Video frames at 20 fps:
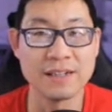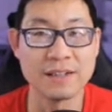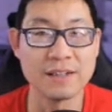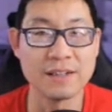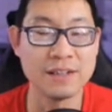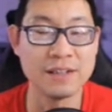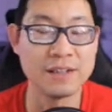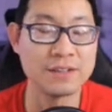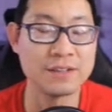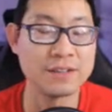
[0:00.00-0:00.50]

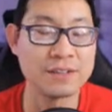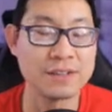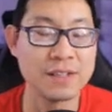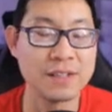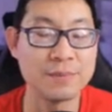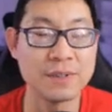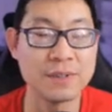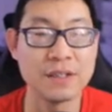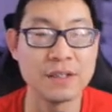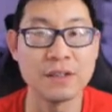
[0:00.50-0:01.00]
It's
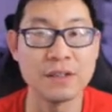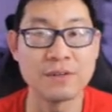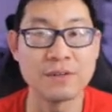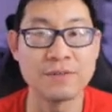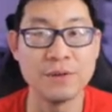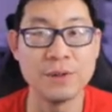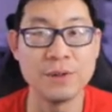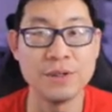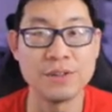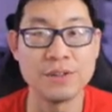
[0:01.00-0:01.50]
something to look
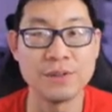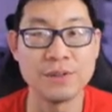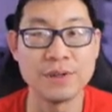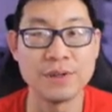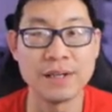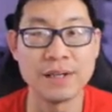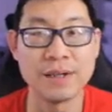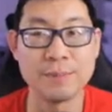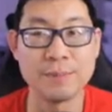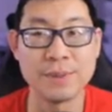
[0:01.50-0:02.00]
forward to.
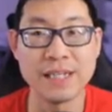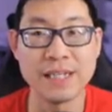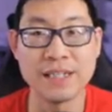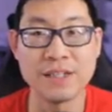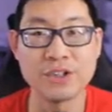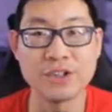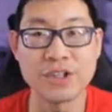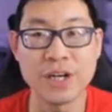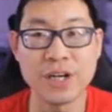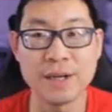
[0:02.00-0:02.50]
And being
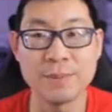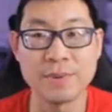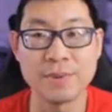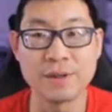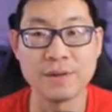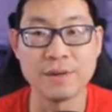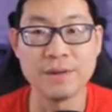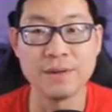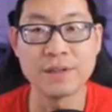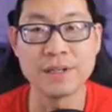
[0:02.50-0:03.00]
in shape
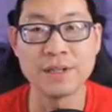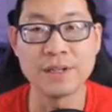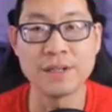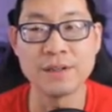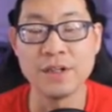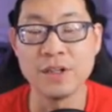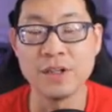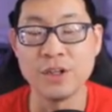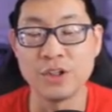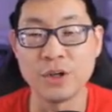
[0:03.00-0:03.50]
and looking
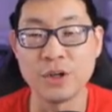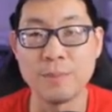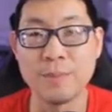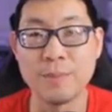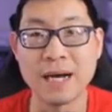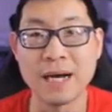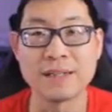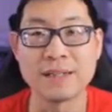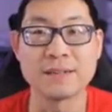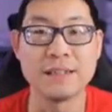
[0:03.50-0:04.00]
your
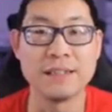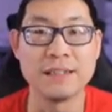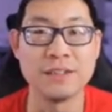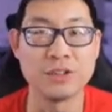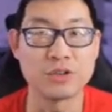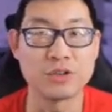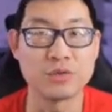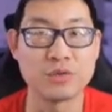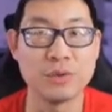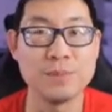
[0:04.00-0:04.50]
best in
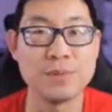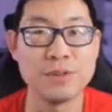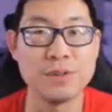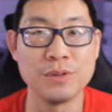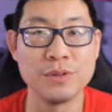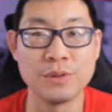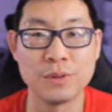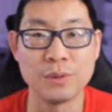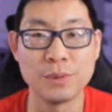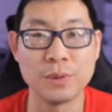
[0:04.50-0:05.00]
your
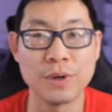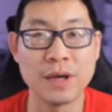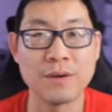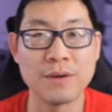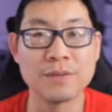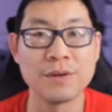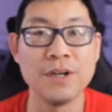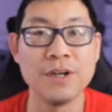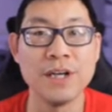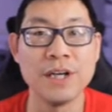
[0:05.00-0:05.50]
swimsuit or
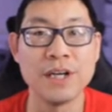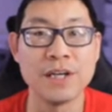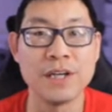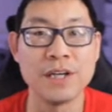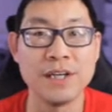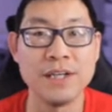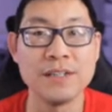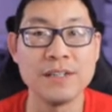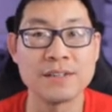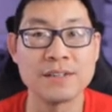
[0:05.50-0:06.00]
whatever
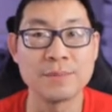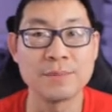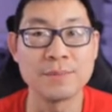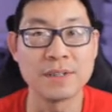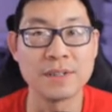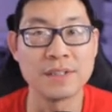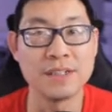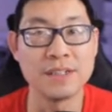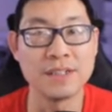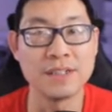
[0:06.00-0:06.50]
is
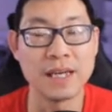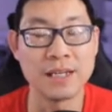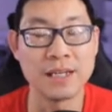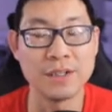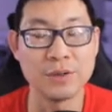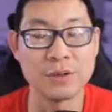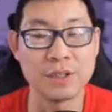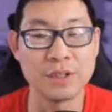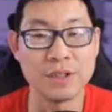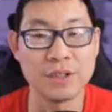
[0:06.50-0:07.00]
something that
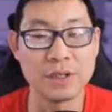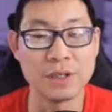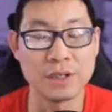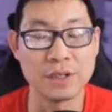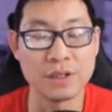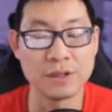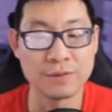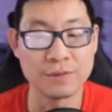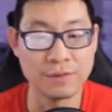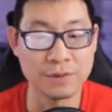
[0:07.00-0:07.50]
you can
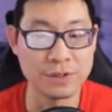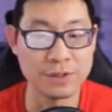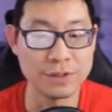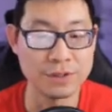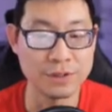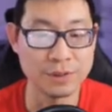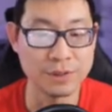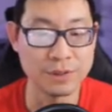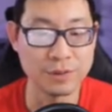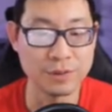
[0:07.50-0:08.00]
look forward
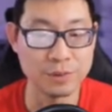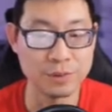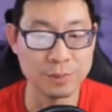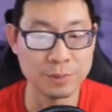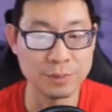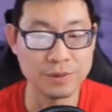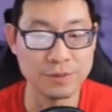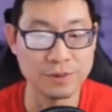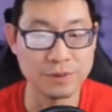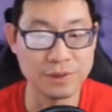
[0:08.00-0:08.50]
to, and it will
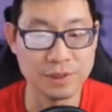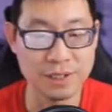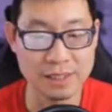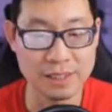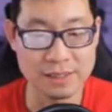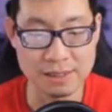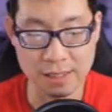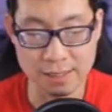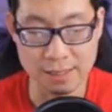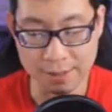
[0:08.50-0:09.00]
be very
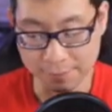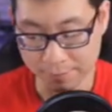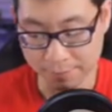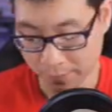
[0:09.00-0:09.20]
exciting.